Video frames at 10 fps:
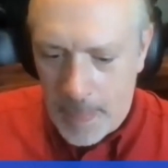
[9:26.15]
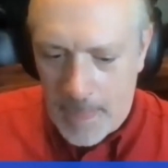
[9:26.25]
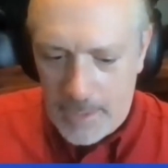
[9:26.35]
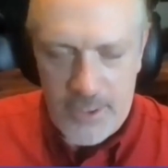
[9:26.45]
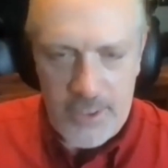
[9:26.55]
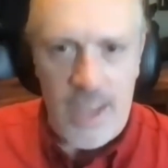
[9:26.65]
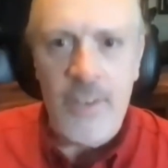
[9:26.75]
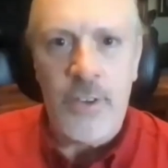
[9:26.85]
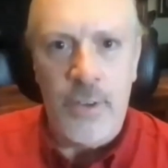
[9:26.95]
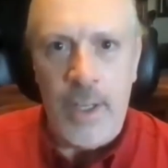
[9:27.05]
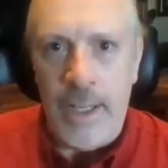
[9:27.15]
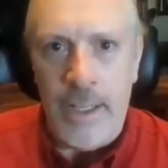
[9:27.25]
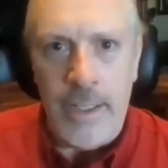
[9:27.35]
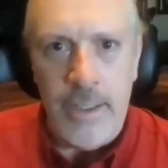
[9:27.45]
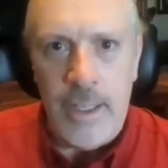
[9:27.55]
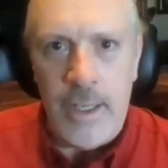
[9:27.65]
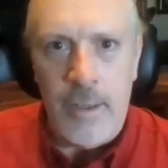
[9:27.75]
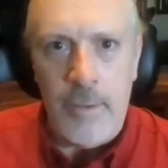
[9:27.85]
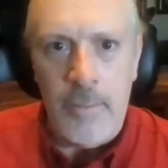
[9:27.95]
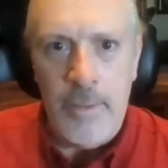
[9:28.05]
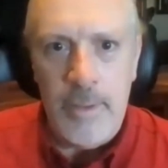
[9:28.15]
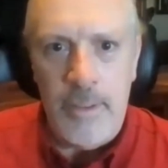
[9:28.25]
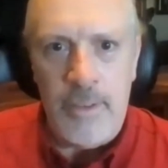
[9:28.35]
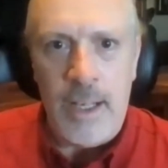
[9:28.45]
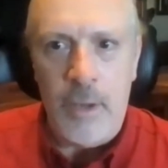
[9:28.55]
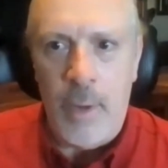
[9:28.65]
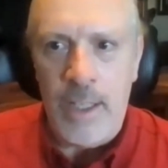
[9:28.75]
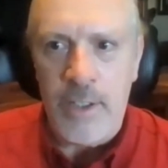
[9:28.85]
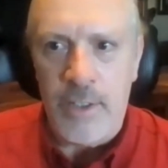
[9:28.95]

sensory evaluation.